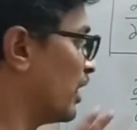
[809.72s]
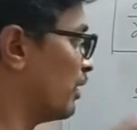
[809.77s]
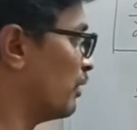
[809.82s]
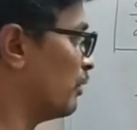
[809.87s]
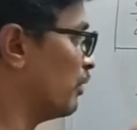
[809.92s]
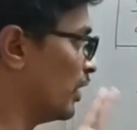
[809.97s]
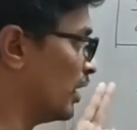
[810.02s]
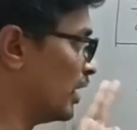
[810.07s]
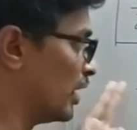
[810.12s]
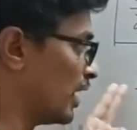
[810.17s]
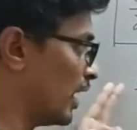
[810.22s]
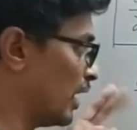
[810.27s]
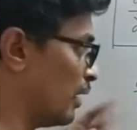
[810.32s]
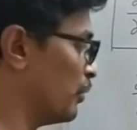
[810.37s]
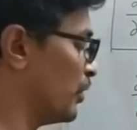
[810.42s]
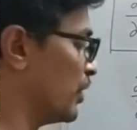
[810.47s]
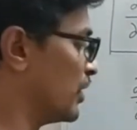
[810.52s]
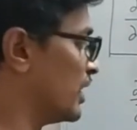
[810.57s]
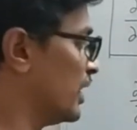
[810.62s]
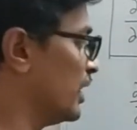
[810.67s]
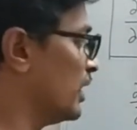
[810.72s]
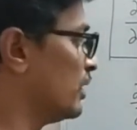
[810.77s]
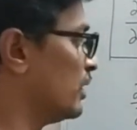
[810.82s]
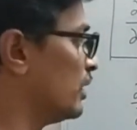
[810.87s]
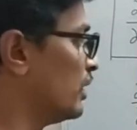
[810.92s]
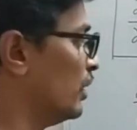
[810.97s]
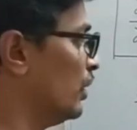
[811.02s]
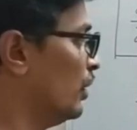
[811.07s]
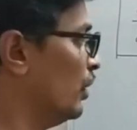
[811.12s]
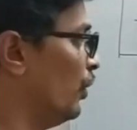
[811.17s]
time is there.
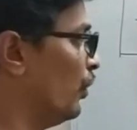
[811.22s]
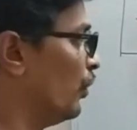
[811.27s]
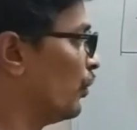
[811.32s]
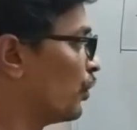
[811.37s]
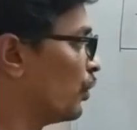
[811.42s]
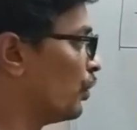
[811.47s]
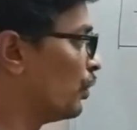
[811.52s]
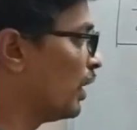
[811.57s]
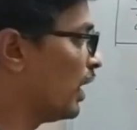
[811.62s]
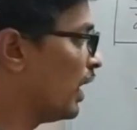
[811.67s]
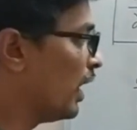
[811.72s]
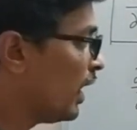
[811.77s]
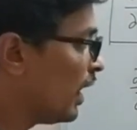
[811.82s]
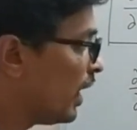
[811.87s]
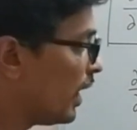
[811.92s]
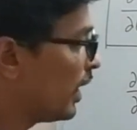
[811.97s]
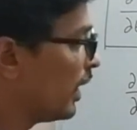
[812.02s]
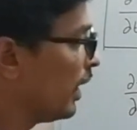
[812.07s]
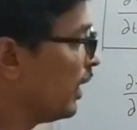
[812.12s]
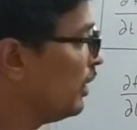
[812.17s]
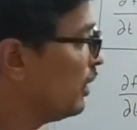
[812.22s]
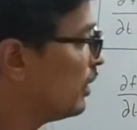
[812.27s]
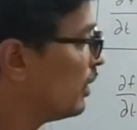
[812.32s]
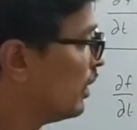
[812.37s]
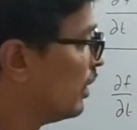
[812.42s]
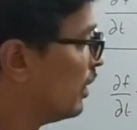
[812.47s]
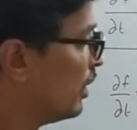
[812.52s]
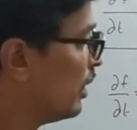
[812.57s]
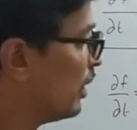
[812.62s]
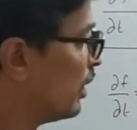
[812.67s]
So and
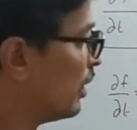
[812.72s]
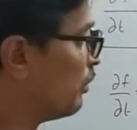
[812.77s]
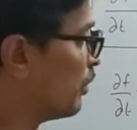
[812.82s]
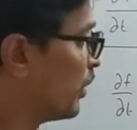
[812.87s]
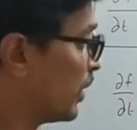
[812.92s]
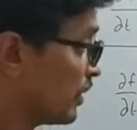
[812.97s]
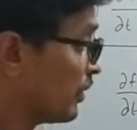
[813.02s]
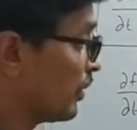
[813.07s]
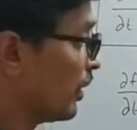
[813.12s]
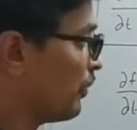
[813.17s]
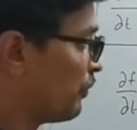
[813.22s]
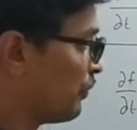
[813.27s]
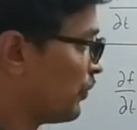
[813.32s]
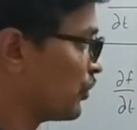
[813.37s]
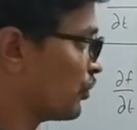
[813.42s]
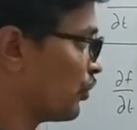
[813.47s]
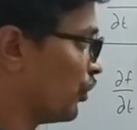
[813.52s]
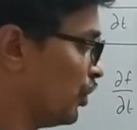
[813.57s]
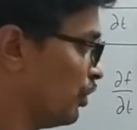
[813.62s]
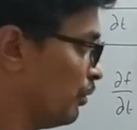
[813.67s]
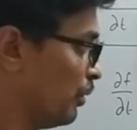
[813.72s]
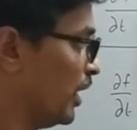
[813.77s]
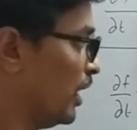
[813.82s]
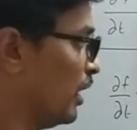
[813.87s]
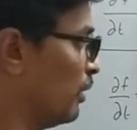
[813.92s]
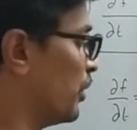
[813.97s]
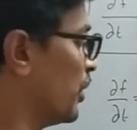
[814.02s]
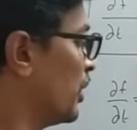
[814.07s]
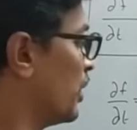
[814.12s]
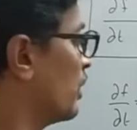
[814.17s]
because F is going to be independent
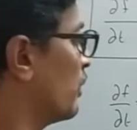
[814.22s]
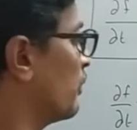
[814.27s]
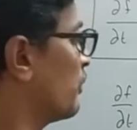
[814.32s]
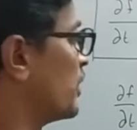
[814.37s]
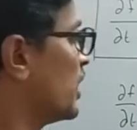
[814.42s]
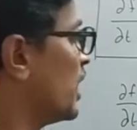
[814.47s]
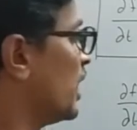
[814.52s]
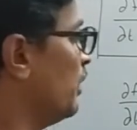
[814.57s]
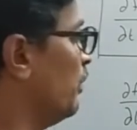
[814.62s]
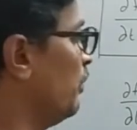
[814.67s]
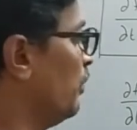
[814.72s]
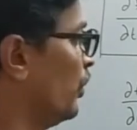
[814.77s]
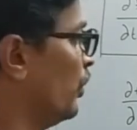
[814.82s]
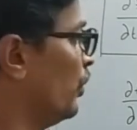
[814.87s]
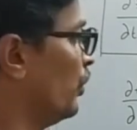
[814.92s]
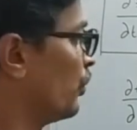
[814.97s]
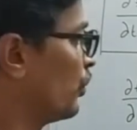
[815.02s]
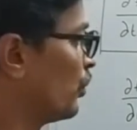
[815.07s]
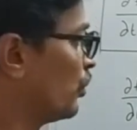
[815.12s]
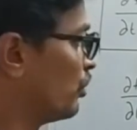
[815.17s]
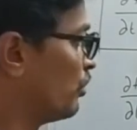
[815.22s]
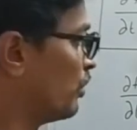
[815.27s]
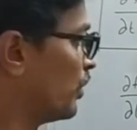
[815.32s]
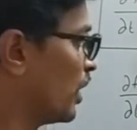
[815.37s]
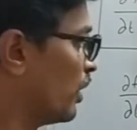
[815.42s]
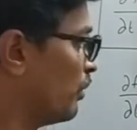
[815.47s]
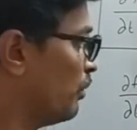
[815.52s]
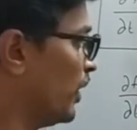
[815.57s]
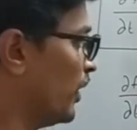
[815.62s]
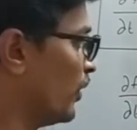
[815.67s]
of time, so this becomes
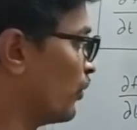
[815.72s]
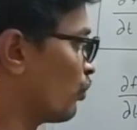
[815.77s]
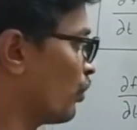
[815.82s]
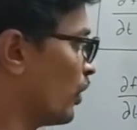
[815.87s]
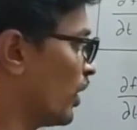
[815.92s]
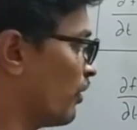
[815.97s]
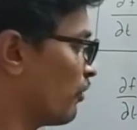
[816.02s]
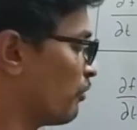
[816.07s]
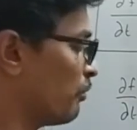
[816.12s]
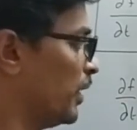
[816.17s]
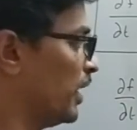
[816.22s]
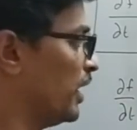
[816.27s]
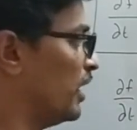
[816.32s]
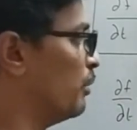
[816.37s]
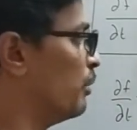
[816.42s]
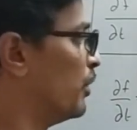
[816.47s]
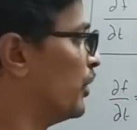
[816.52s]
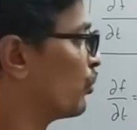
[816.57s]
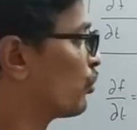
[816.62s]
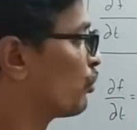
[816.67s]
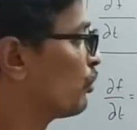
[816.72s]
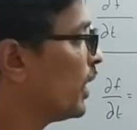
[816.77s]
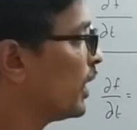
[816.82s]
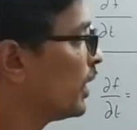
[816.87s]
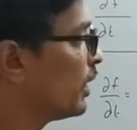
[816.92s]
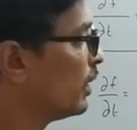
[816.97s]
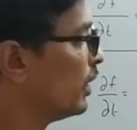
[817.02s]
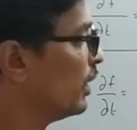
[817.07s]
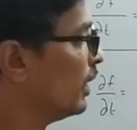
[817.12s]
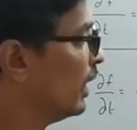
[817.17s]
d square F by dP square.
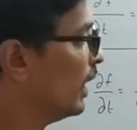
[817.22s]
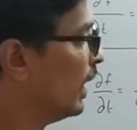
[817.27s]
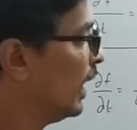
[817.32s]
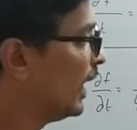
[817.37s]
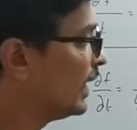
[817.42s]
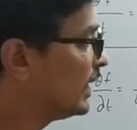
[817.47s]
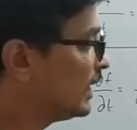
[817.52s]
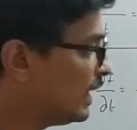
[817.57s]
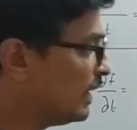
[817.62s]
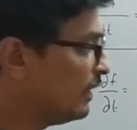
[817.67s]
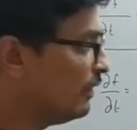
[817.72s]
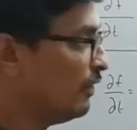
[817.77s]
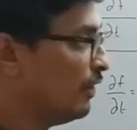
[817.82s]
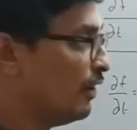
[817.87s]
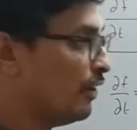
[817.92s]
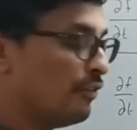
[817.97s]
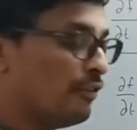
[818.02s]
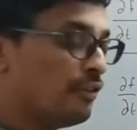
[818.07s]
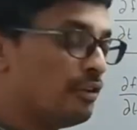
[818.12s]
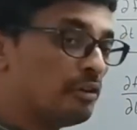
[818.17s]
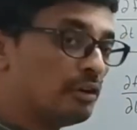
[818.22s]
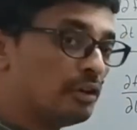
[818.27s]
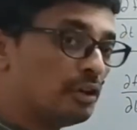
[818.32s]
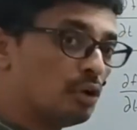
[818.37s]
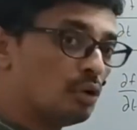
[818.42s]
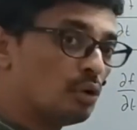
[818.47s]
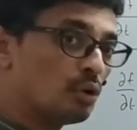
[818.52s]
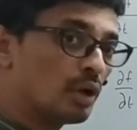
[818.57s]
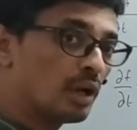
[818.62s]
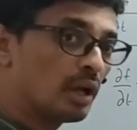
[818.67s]
And then we want to
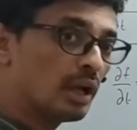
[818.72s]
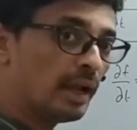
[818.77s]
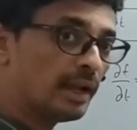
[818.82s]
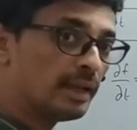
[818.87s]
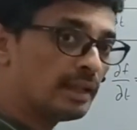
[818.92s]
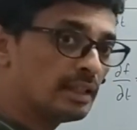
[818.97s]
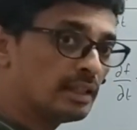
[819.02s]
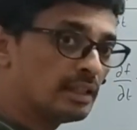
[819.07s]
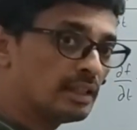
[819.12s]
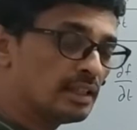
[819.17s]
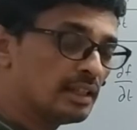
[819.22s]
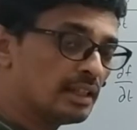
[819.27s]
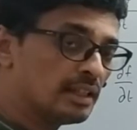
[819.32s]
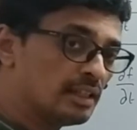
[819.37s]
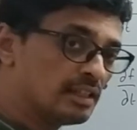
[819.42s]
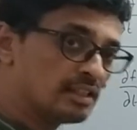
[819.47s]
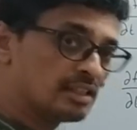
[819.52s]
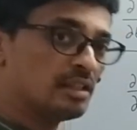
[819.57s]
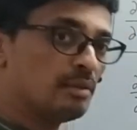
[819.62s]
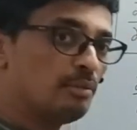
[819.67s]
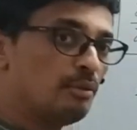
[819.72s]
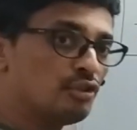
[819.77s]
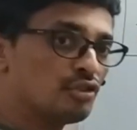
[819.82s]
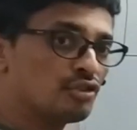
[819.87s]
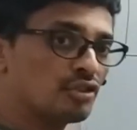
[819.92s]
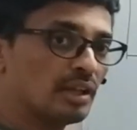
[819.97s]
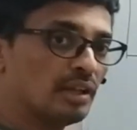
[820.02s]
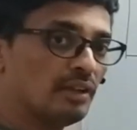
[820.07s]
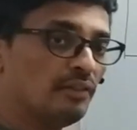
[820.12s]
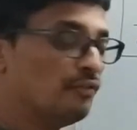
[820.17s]
look at the
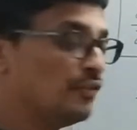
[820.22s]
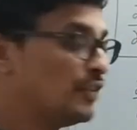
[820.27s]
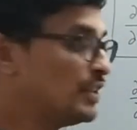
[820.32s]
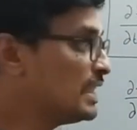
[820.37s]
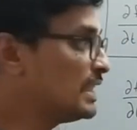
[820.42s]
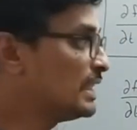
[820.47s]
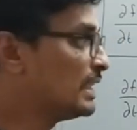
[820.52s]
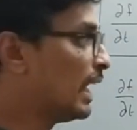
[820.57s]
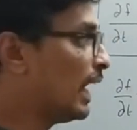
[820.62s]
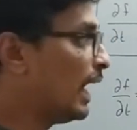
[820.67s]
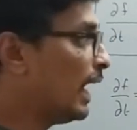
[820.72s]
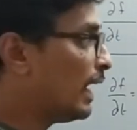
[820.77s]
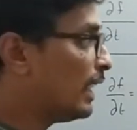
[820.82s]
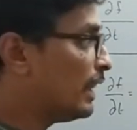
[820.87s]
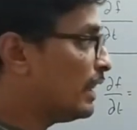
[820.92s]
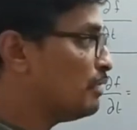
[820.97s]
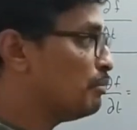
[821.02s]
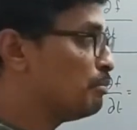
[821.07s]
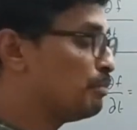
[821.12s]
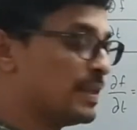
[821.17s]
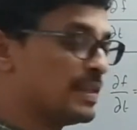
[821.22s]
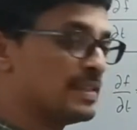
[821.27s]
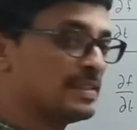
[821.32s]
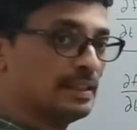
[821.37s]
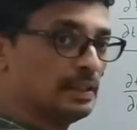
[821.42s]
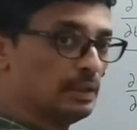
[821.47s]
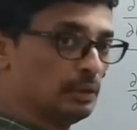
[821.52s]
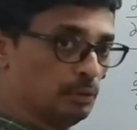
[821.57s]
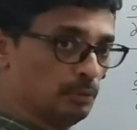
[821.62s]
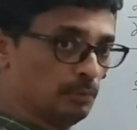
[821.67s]
distribution which is greater than P0,
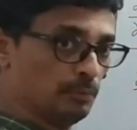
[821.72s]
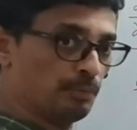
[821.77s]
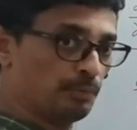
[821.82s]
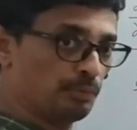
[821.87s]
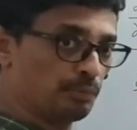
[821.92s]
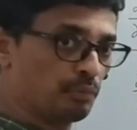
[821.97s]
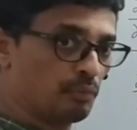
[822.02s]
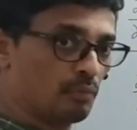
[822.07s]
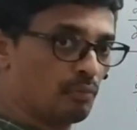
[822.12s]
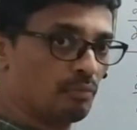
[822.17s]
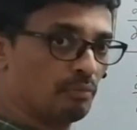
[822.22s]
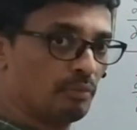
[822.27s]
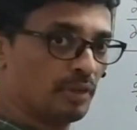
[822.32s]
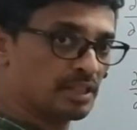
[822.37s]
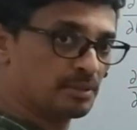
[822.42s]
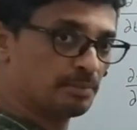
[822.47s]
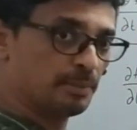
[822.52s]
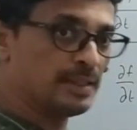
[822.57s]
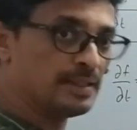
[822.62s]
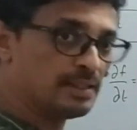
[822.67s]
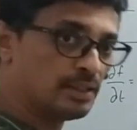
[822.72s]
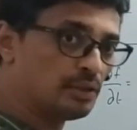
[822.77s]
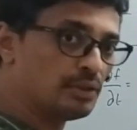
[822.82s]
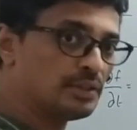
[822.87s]
because P0 is the